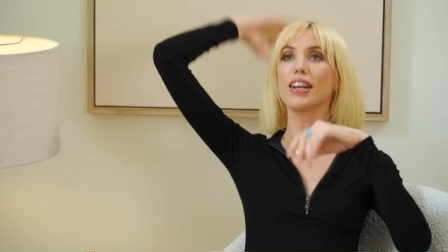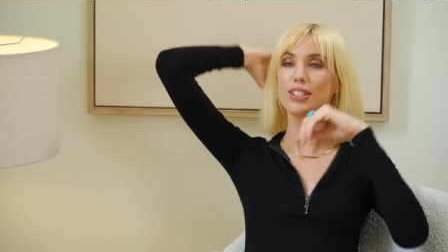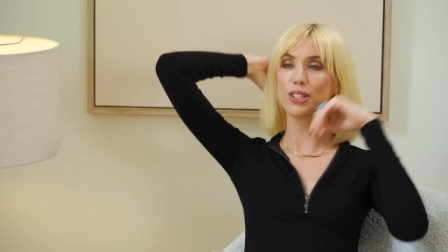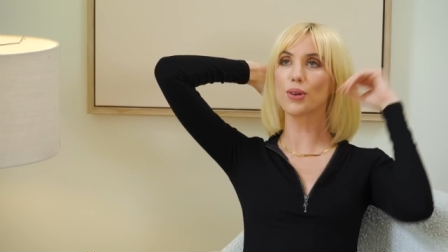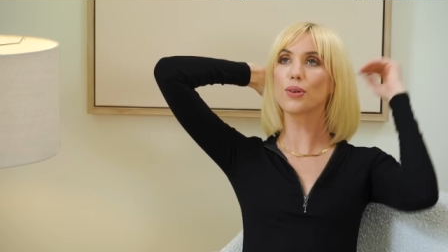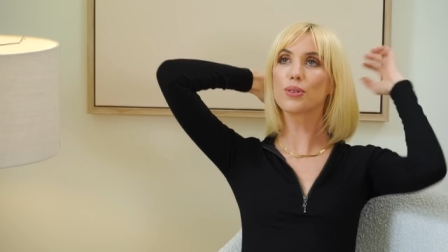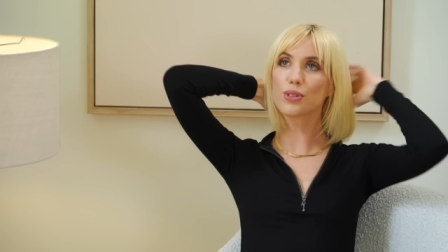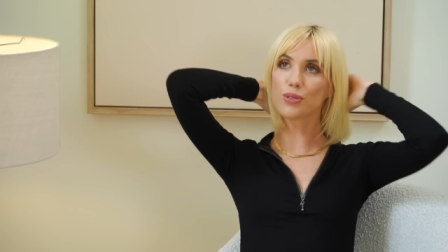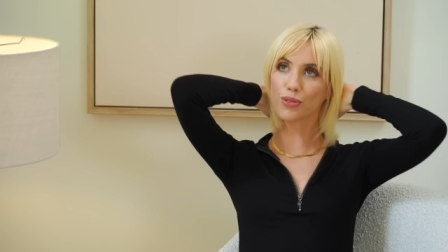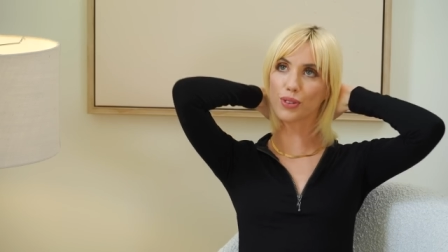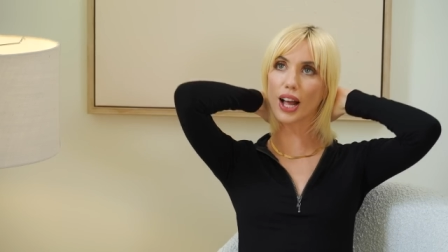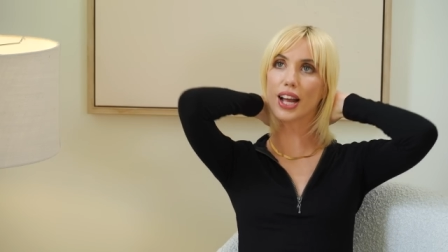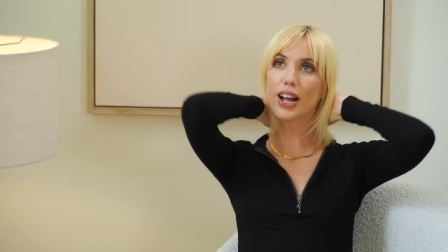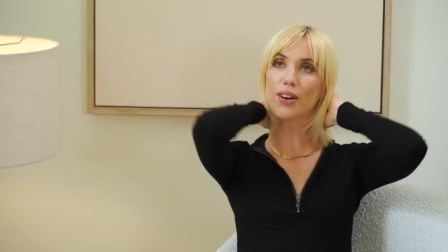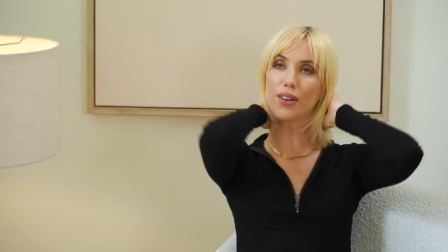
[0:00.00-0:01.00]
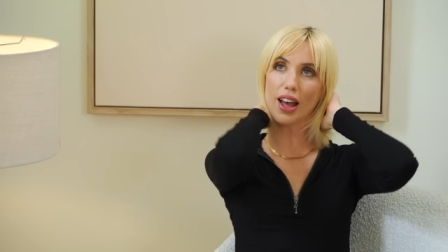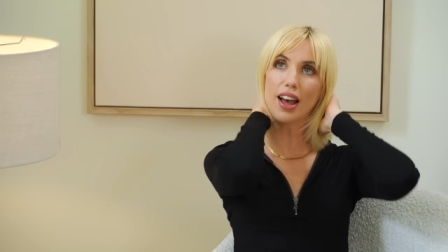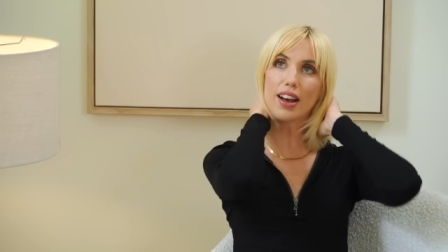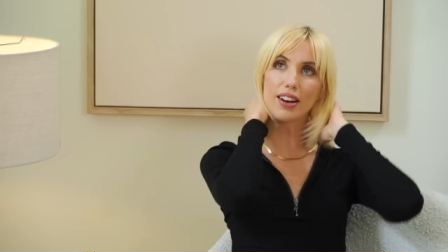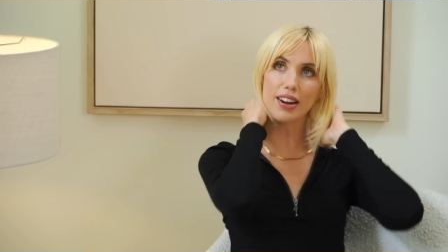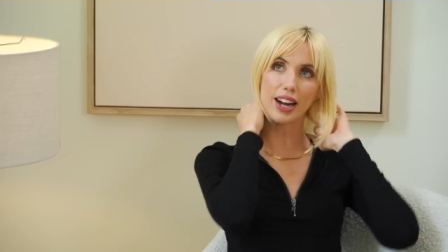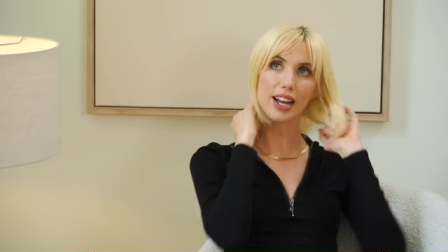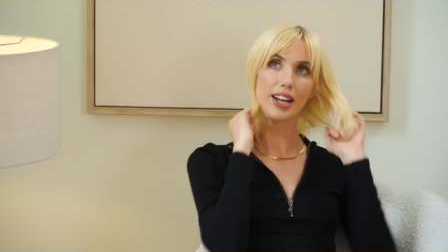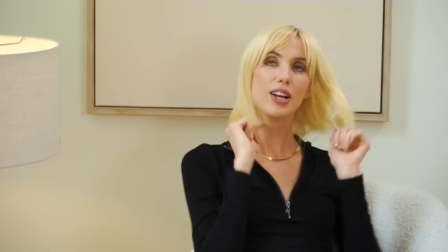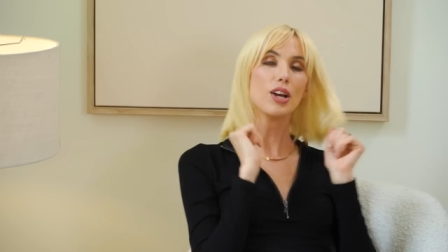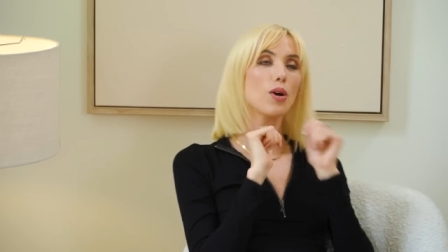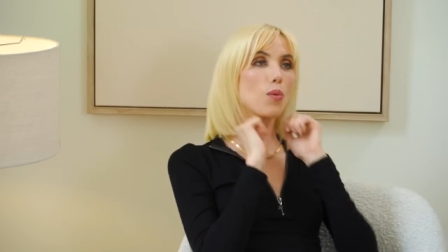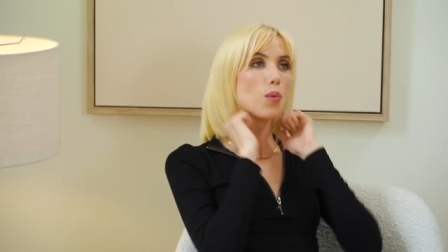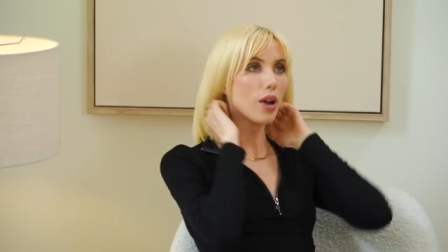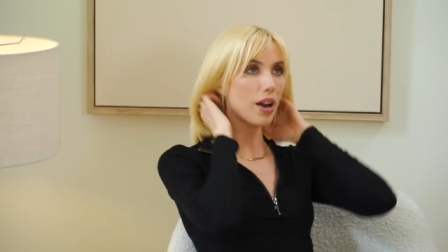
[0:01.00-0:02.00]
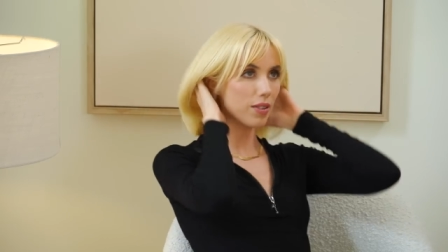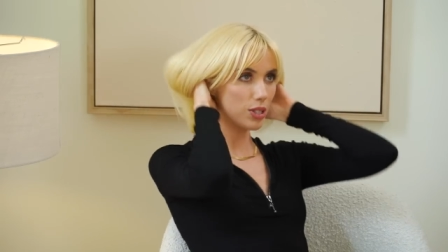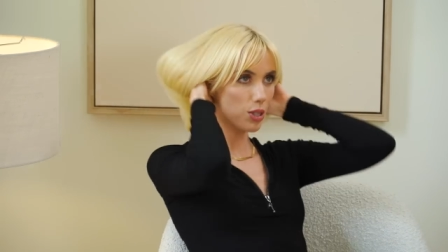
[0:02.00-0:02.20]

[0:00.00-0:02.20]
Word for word: right. So it was flight. Okay, all yeah. right. Whatever.